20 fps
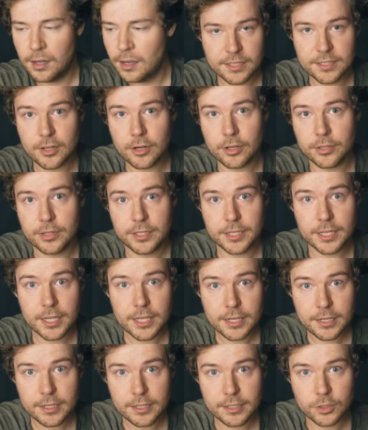So the
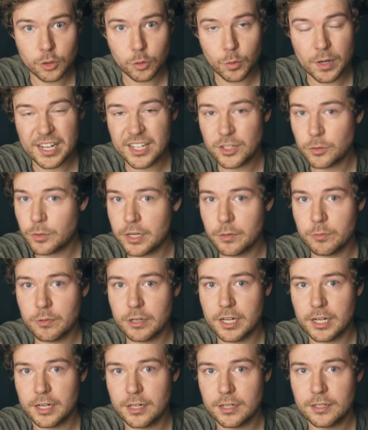year
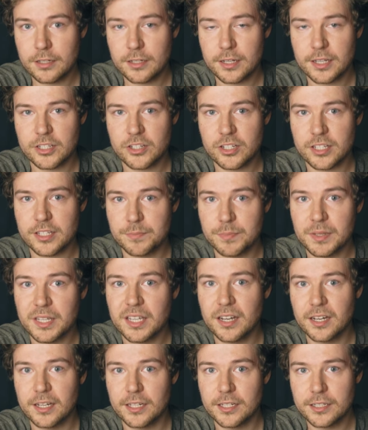2021 has just
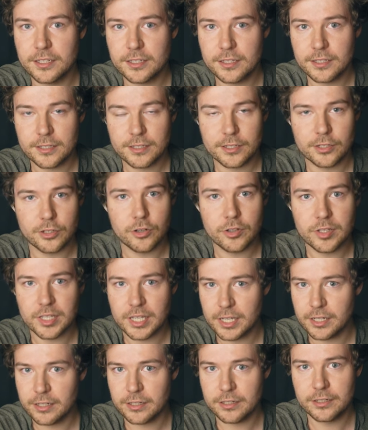begun, it's a new
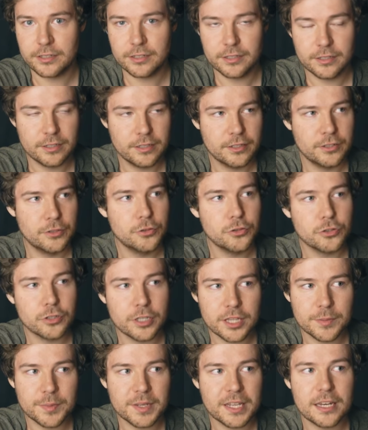year.
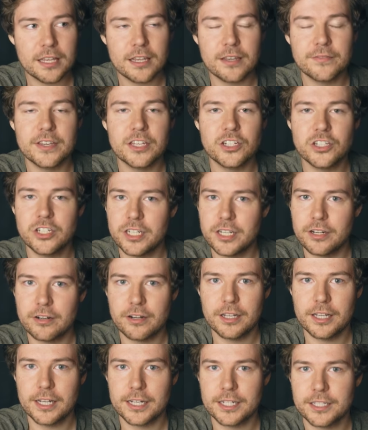Usually at the beginning of each year
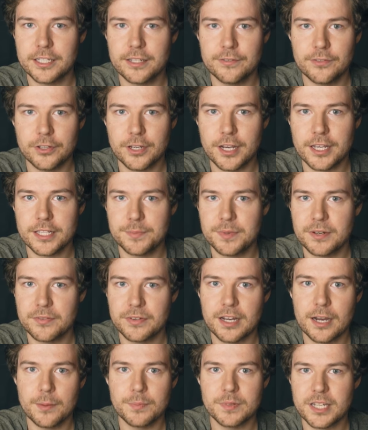I like to give you guys a bit of
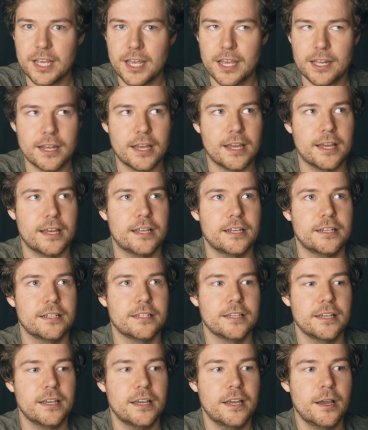an update
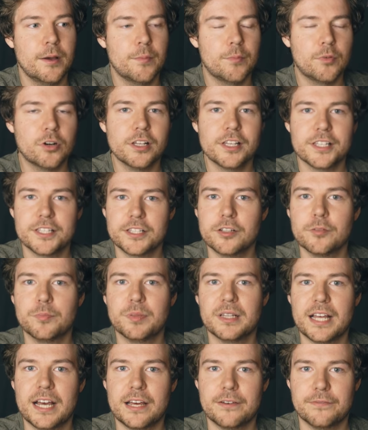and more or less a little
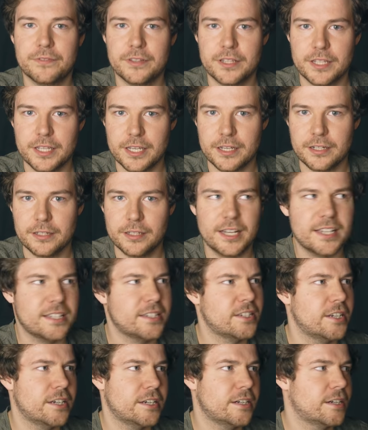plan for the year.
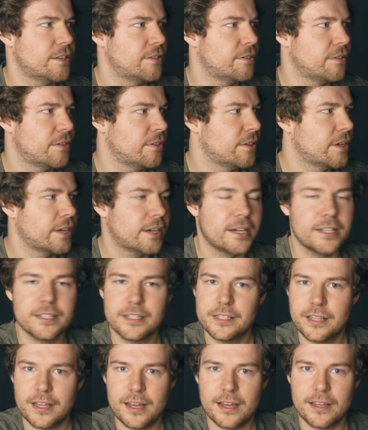Last year I th think I
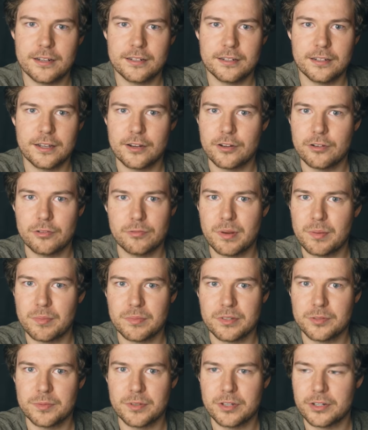did that, I don't
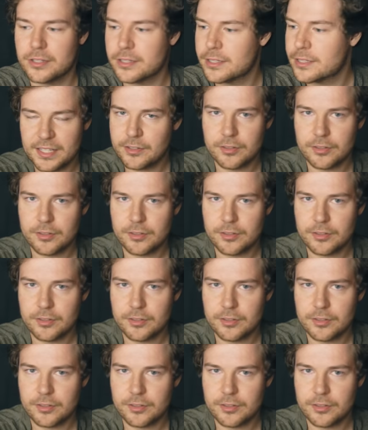remember to be honest.